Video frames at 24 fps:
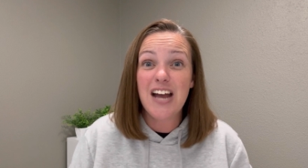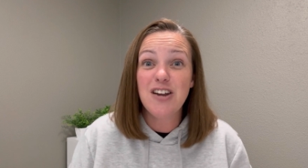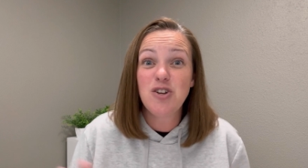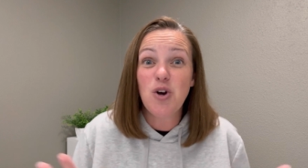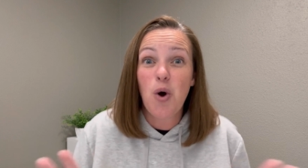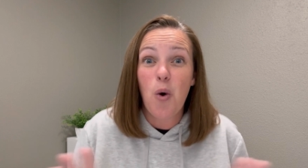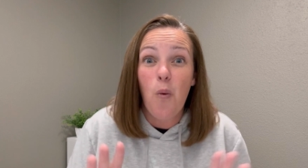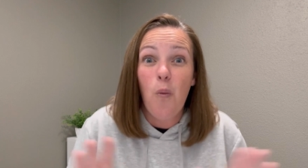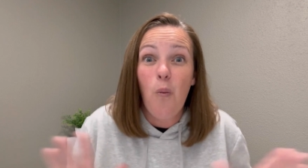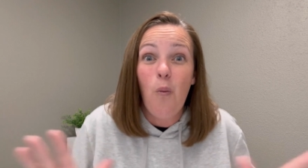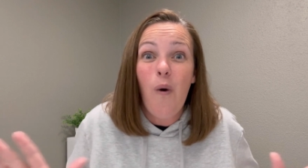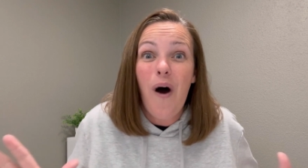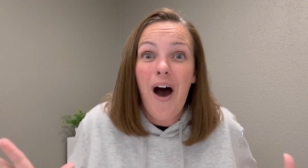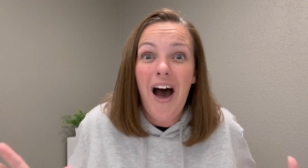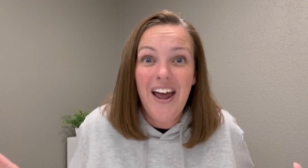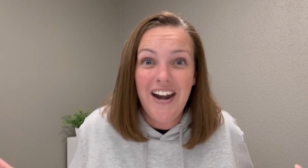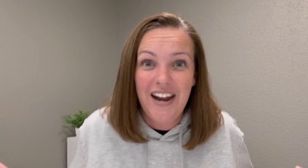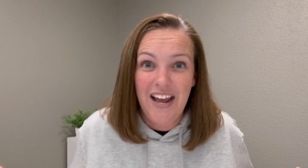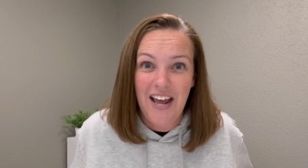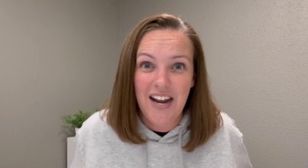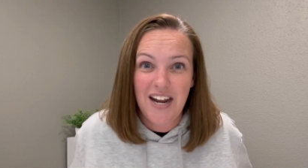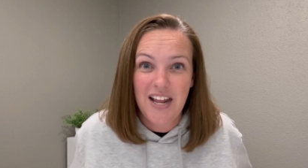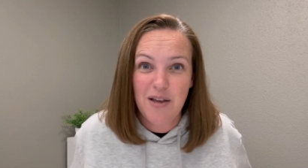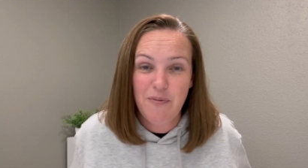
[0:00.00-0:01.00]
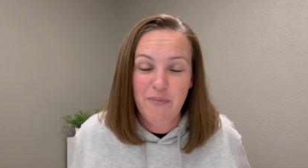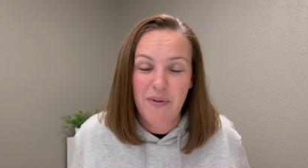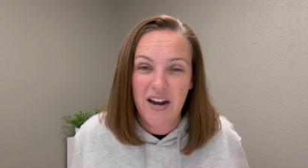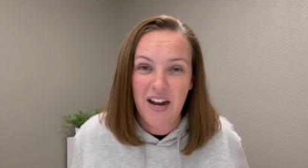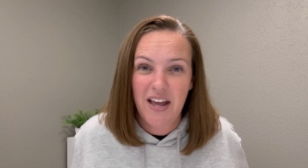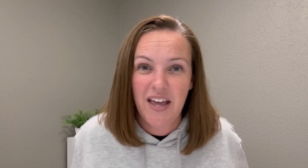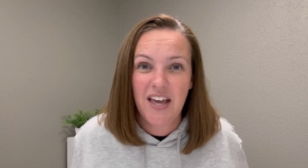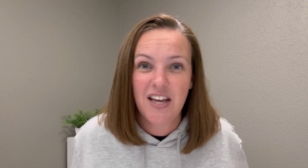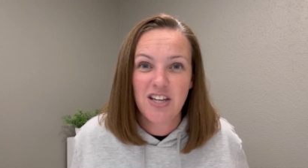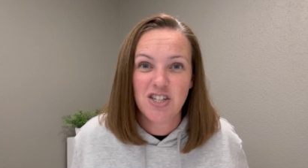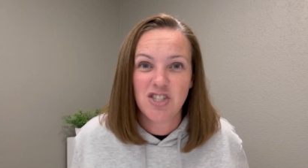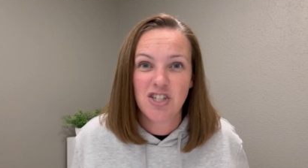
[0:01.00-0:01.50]
don't want any
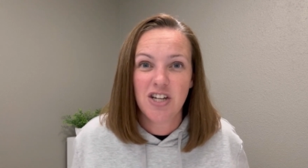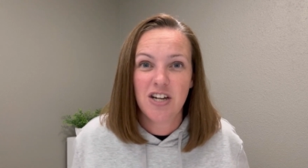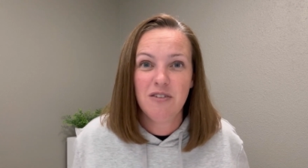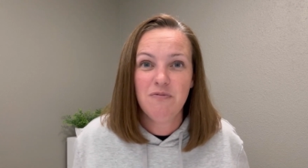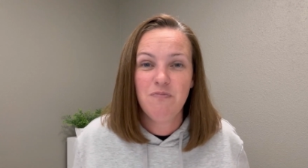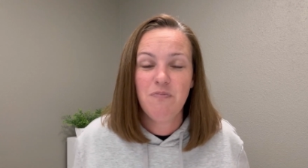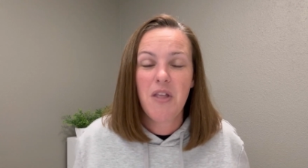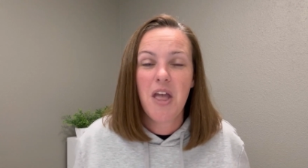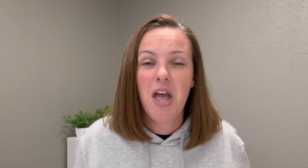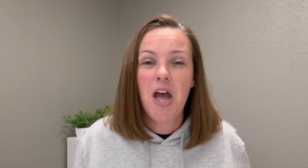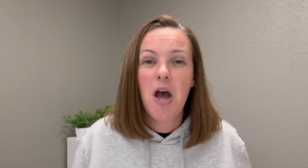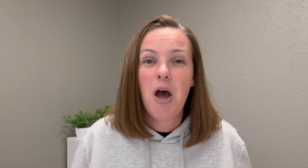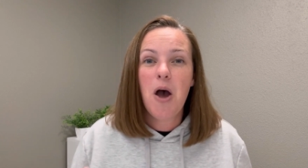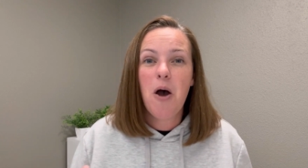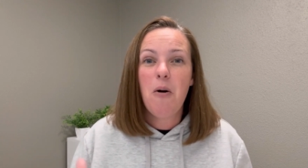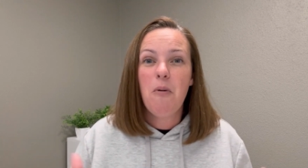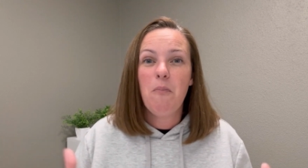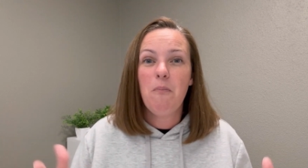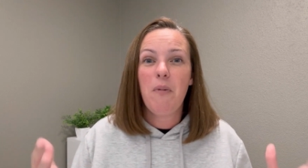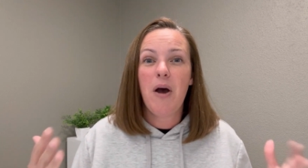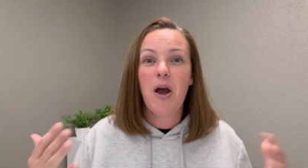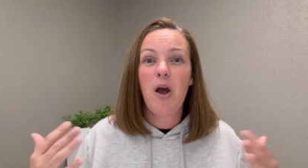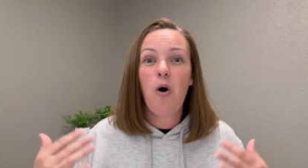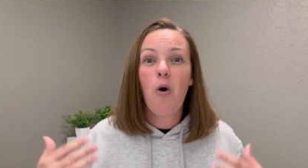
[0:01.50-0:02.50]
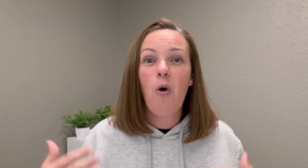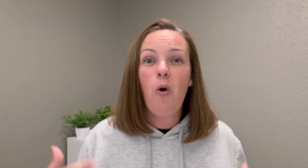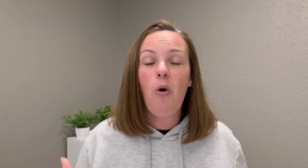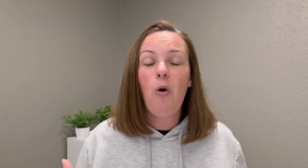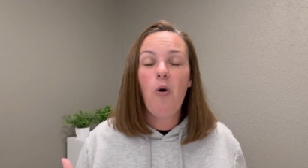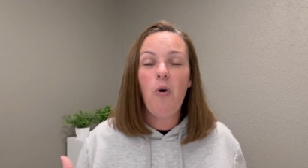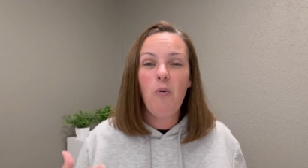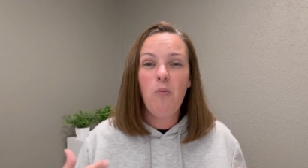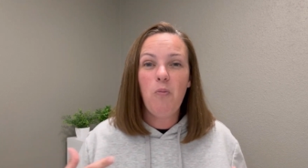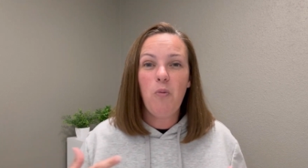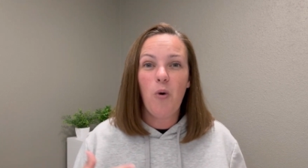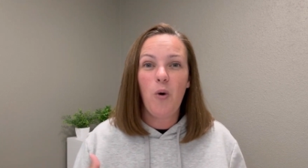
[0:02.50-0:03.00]
medication. My
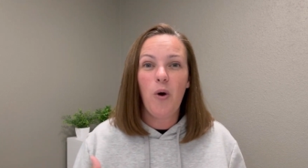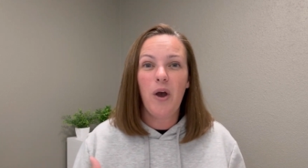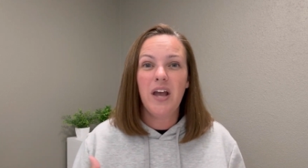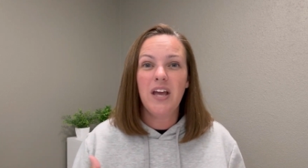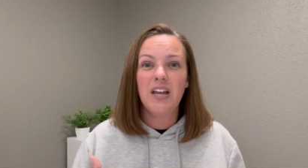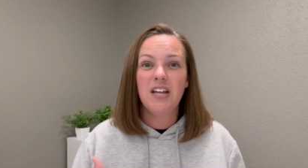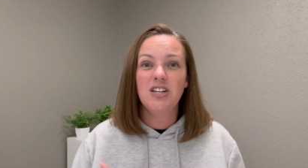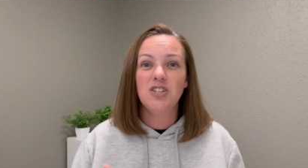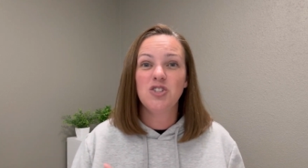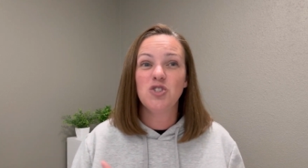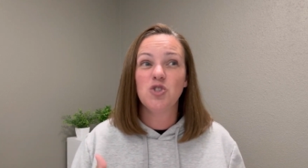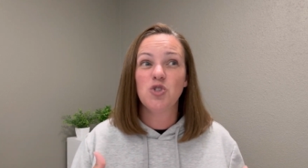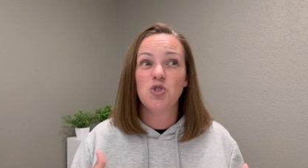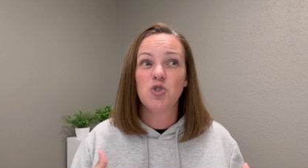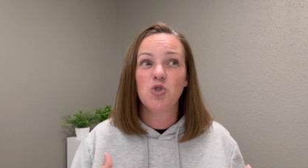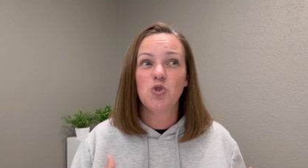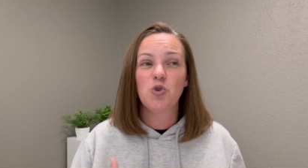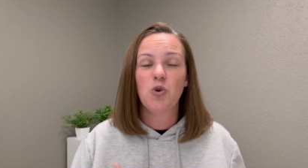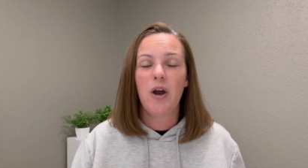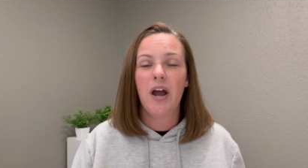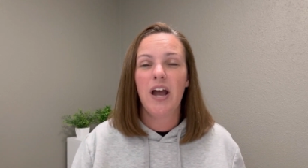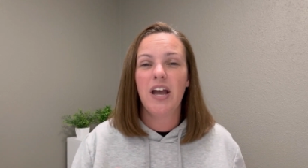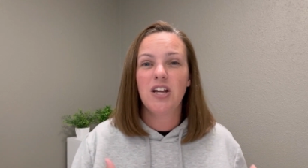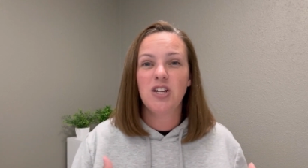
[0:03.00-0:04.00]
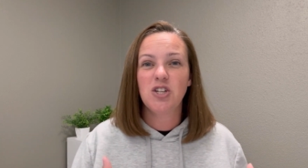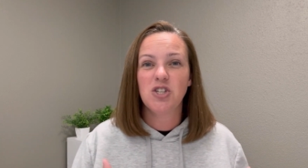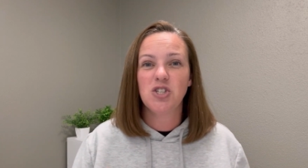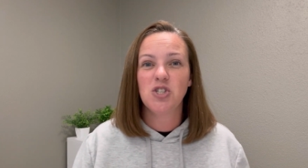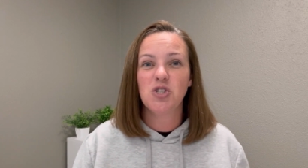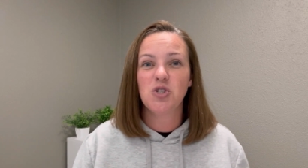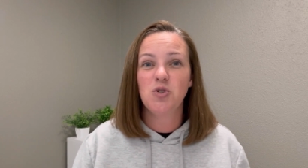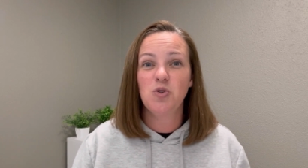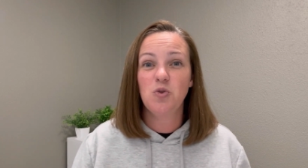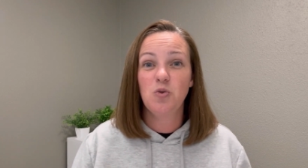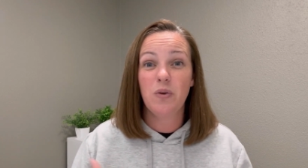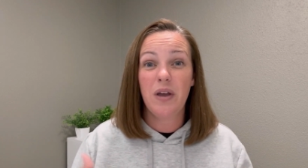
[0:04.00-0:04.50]
whole point is trying
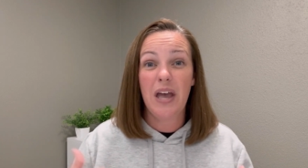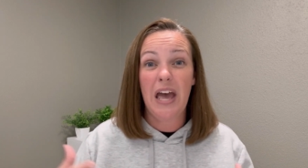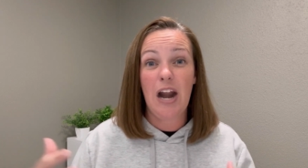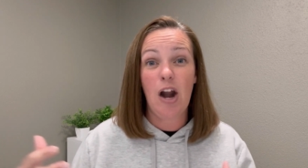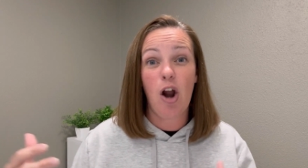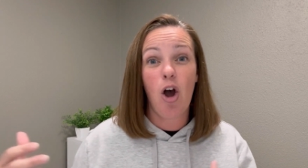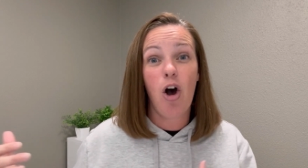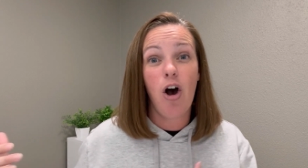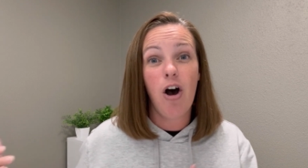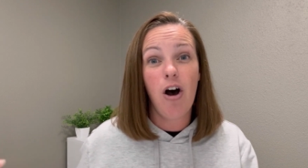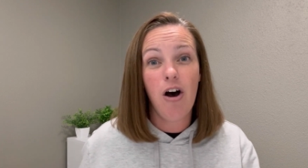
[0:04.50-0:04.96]
to get,